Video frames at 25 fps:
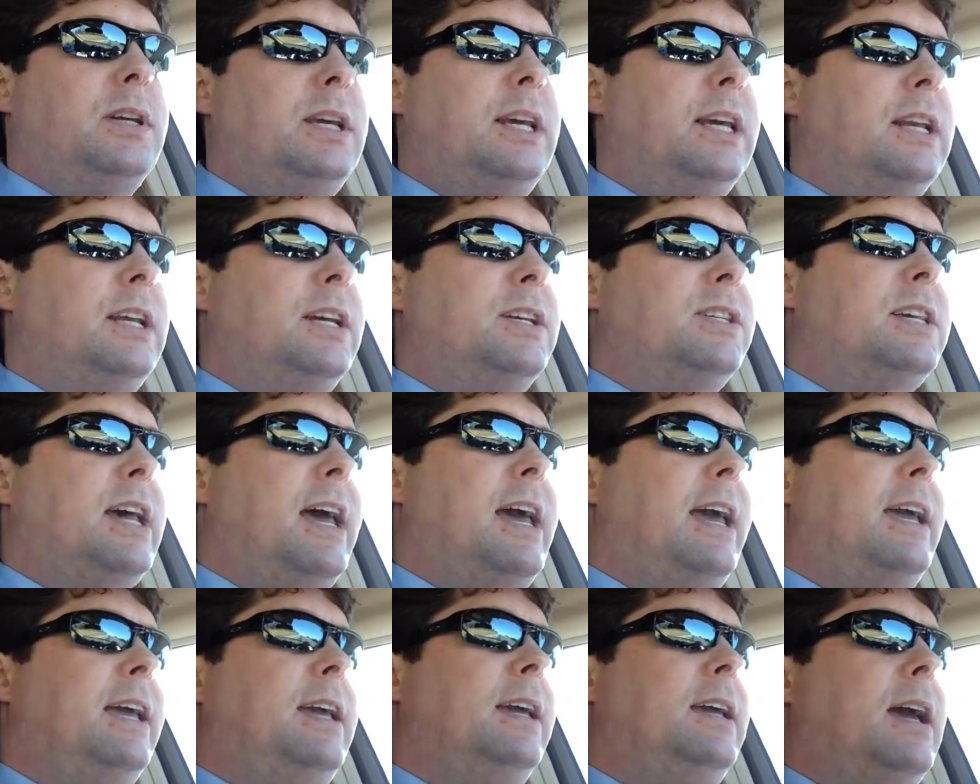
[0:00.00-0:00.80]
It is
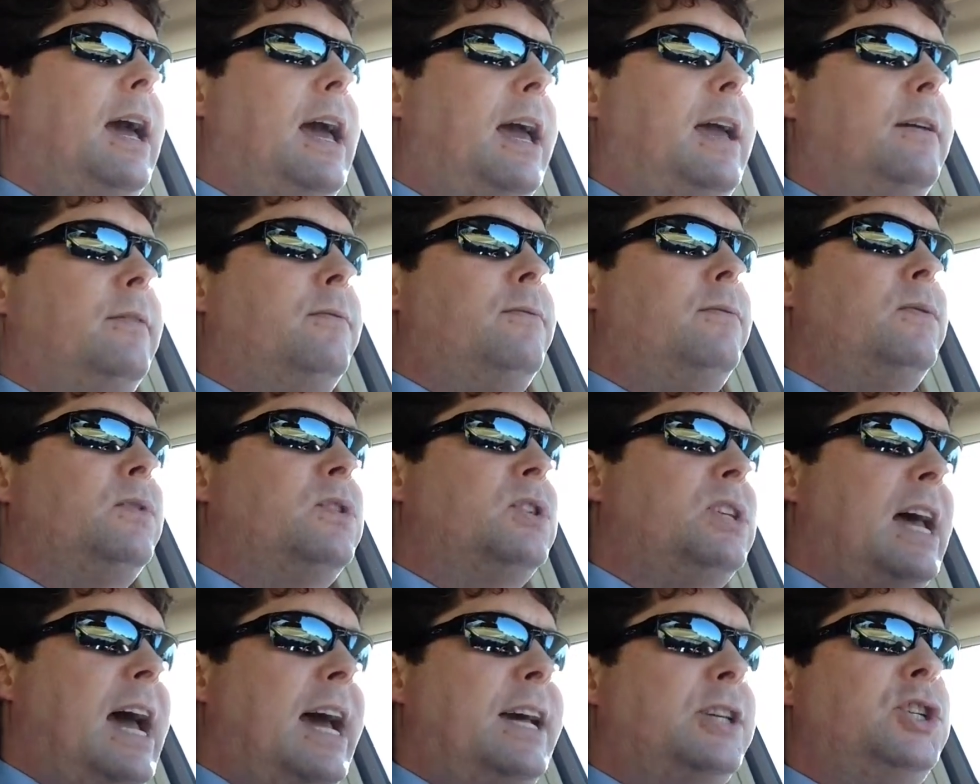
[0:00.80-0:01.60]
a
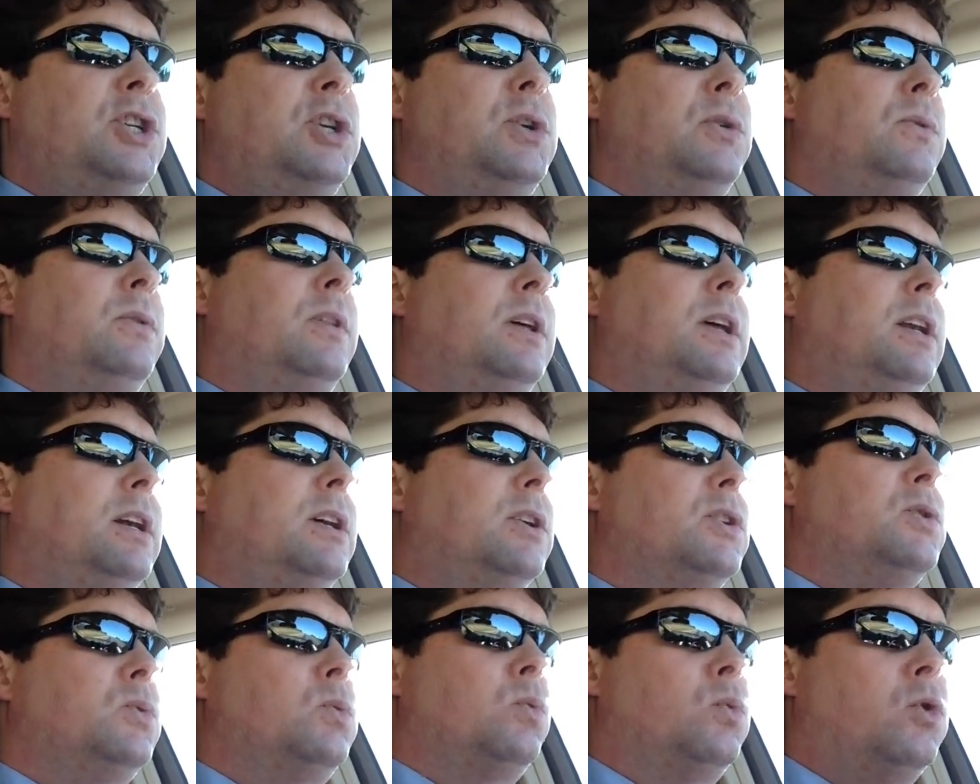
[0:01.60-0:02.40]
statute that
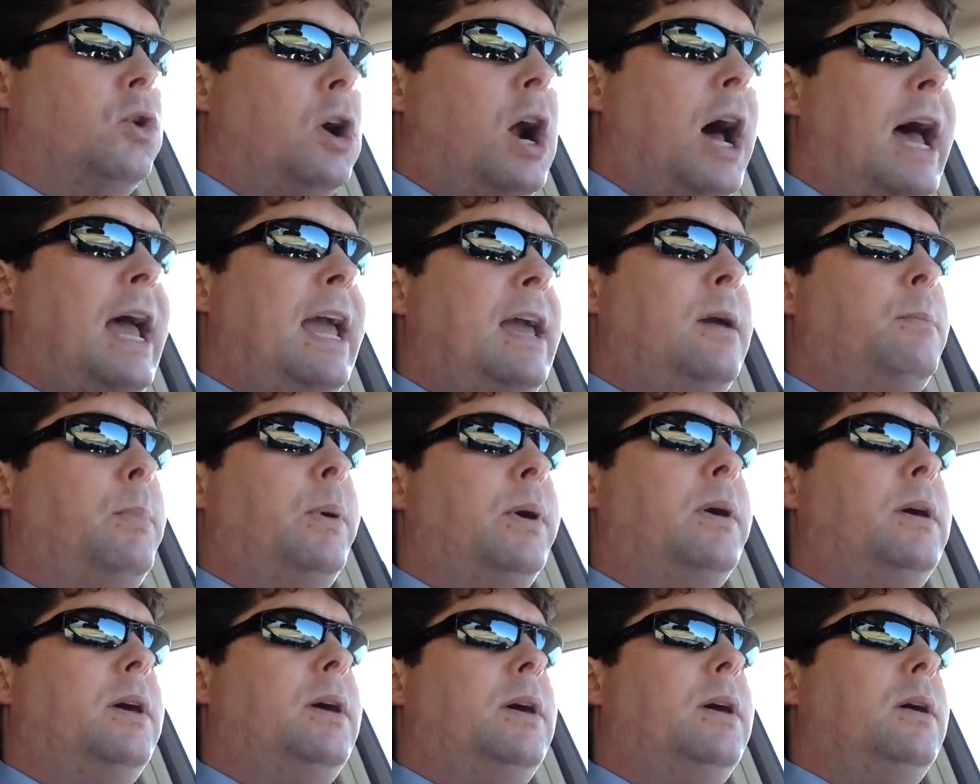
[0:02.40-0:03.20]
is ripe
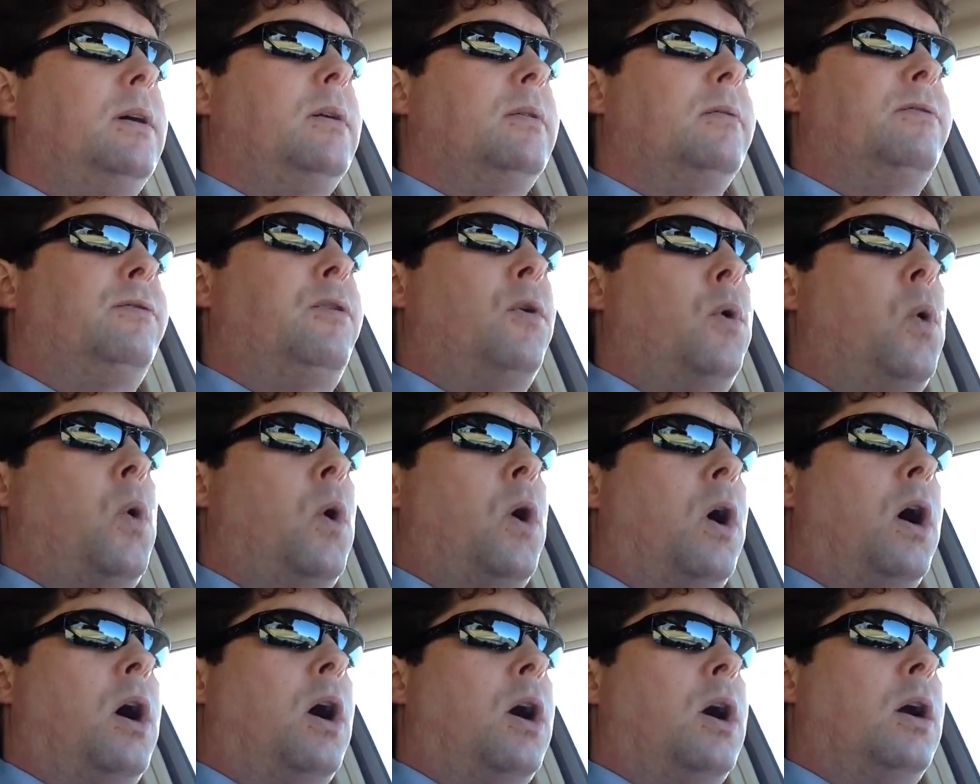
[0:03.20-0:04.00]

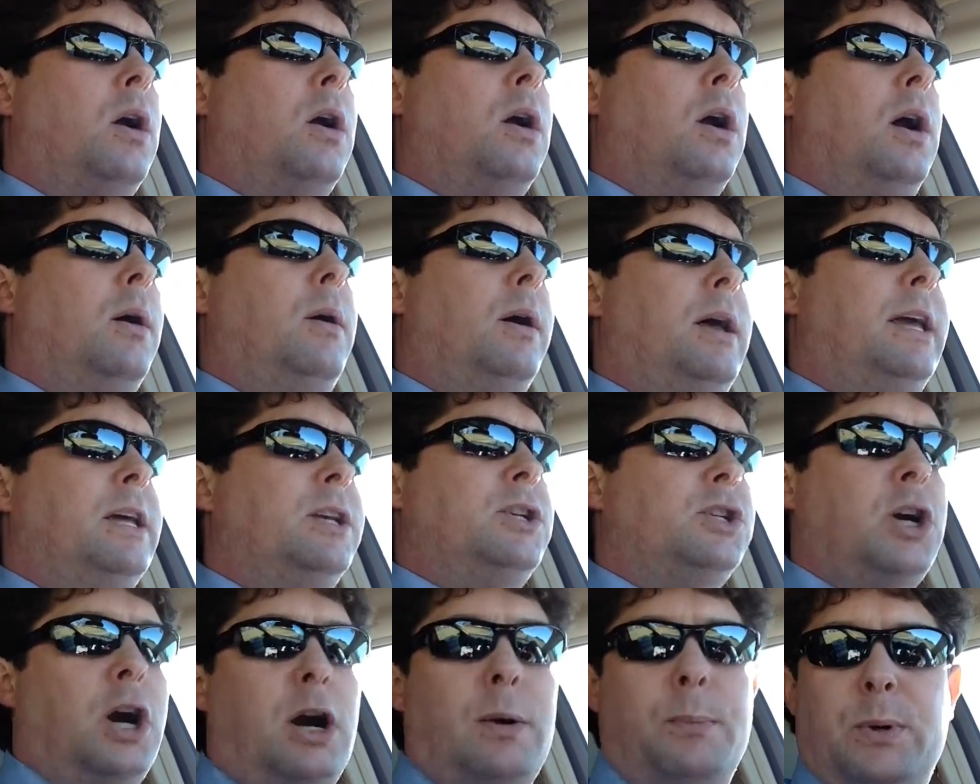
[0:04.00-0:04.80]
for
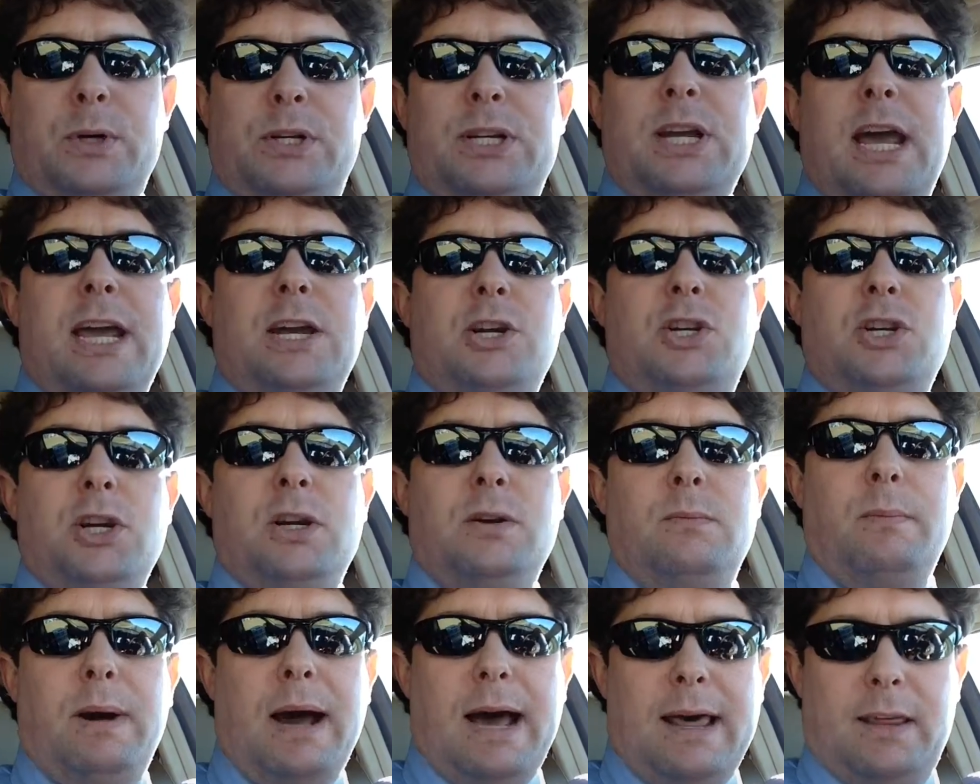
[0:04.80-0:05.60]

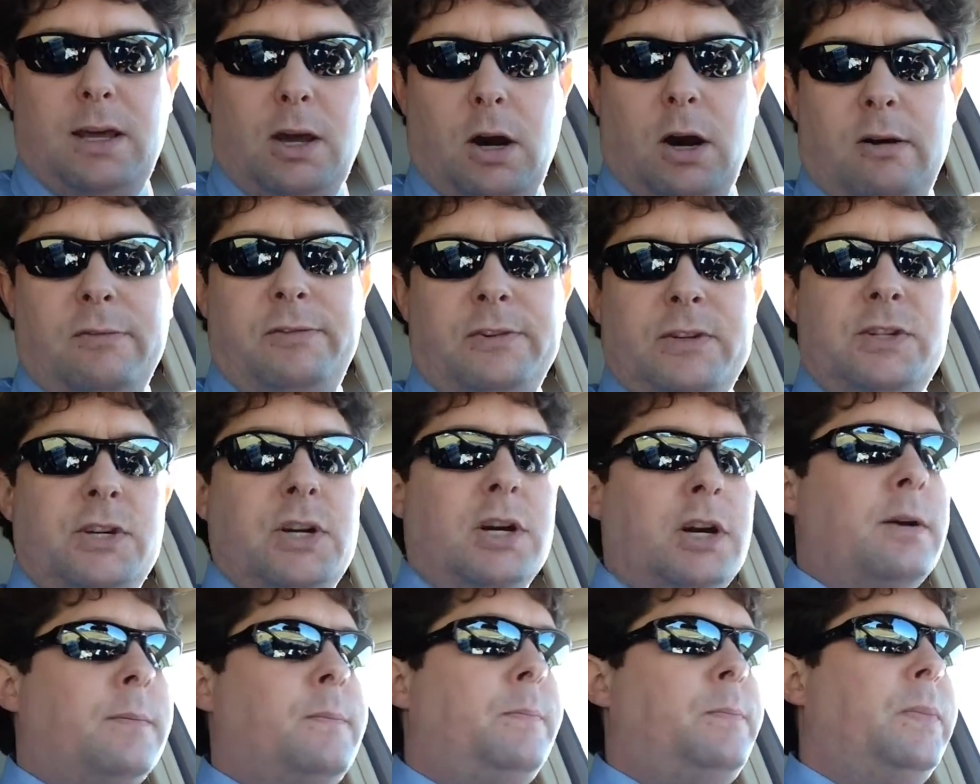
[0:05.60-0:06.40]
interpretation by the
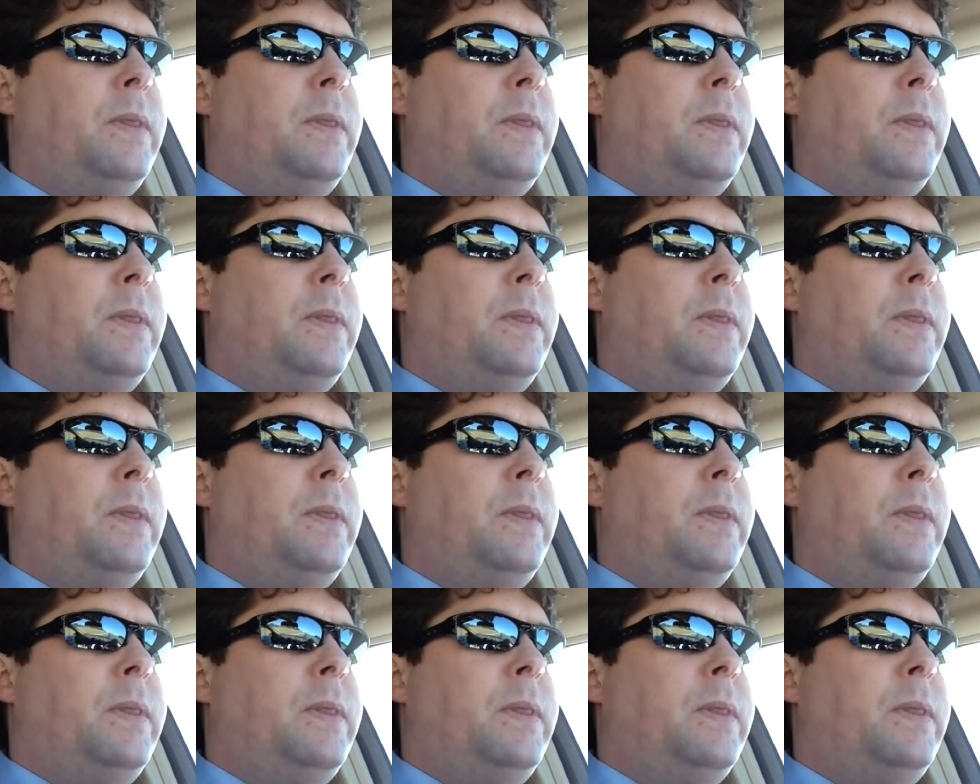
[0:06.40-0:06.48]
officer